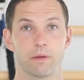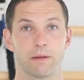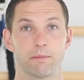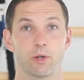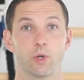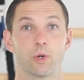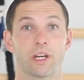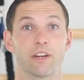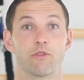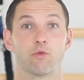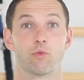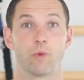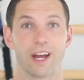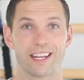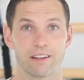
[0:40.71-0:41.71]
people who
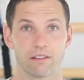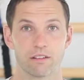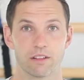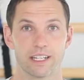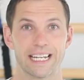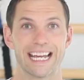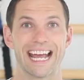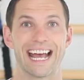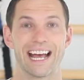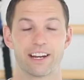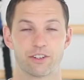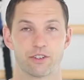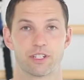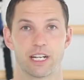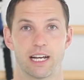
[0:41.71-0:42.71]
can regularly
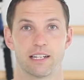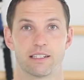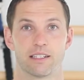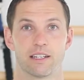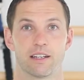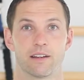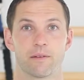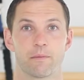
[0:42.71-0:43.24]
exercise,